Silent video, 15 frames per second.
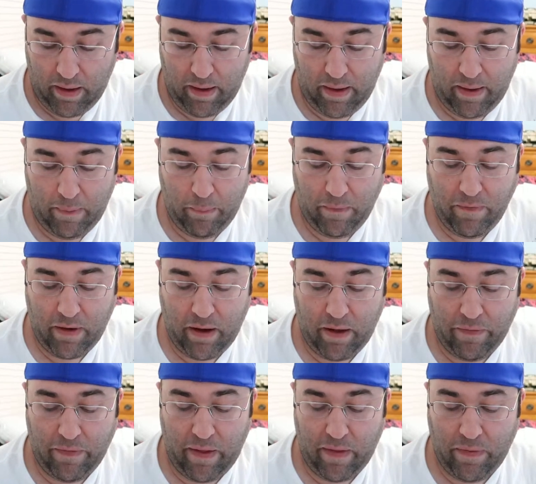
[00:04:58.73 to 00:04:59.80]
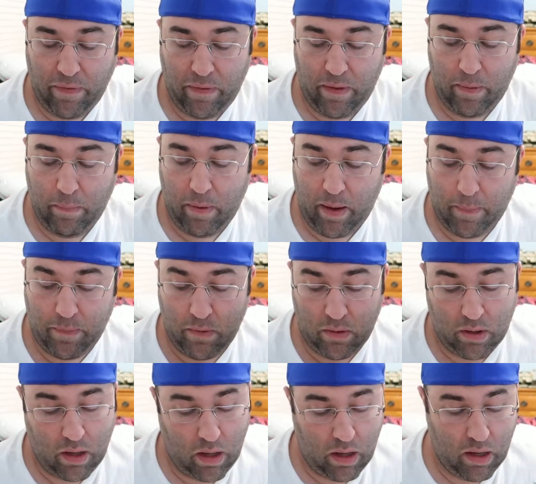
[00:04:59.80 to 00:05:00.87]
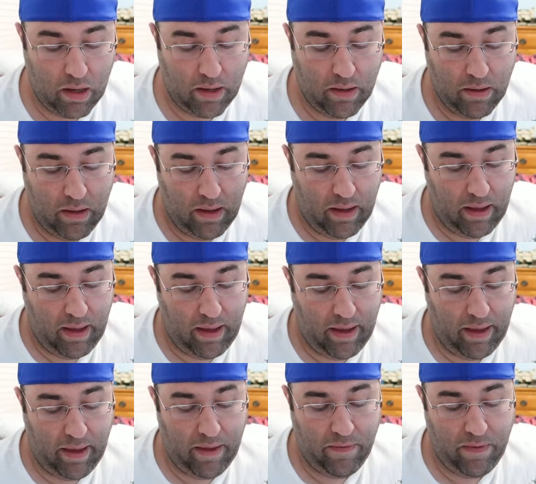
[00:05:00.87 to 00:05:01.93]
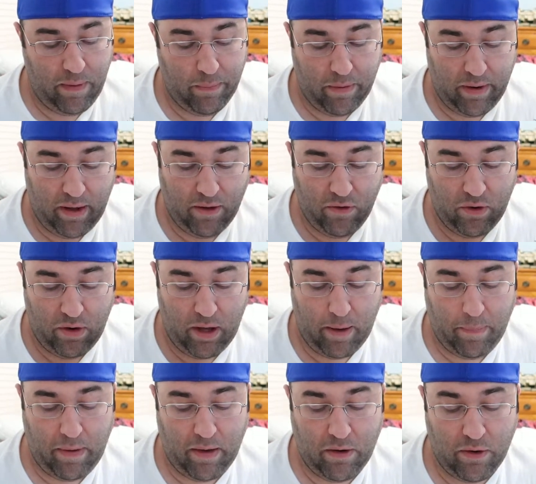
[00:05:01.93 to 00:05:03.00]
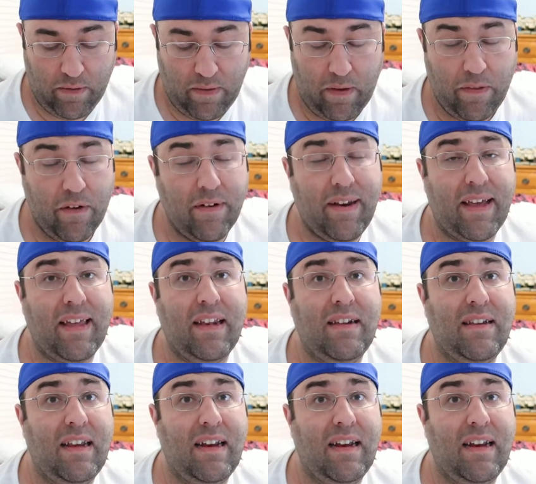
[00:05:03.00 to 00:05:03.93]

and we found out that the bombs are gone, and then Renee showed up, and turns out they were taken